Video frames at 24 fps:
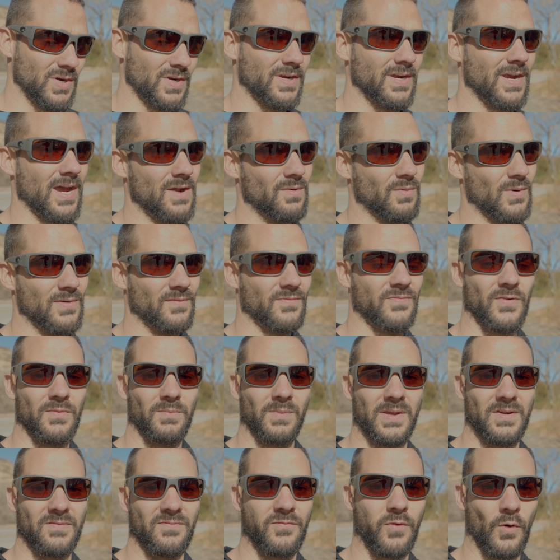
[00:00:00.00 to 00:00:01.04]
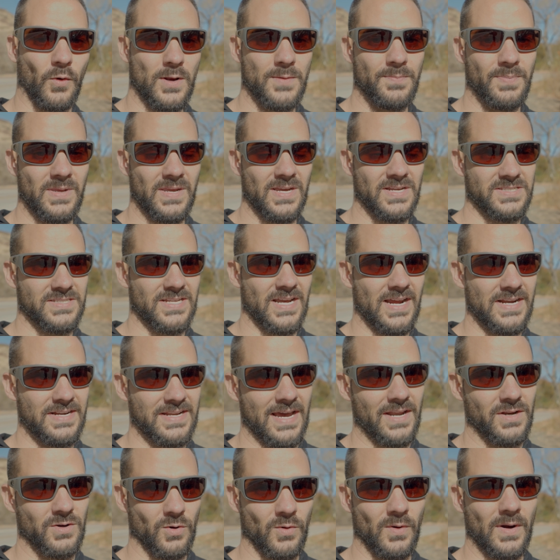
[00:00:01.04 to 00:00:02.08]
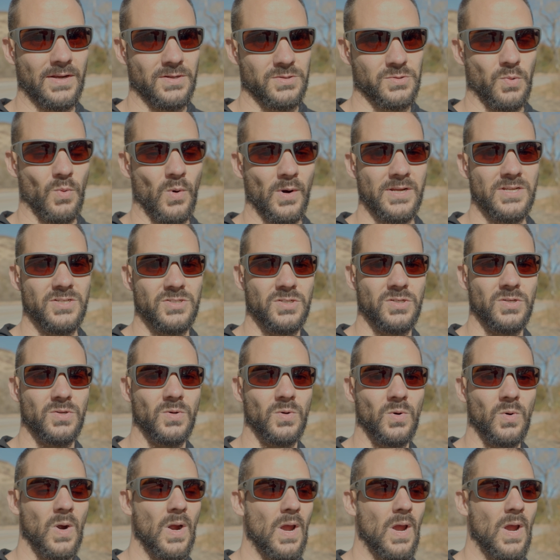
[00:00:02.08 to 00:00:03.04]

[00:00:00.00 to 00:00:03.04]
I went from like 40 PSI down to around 22.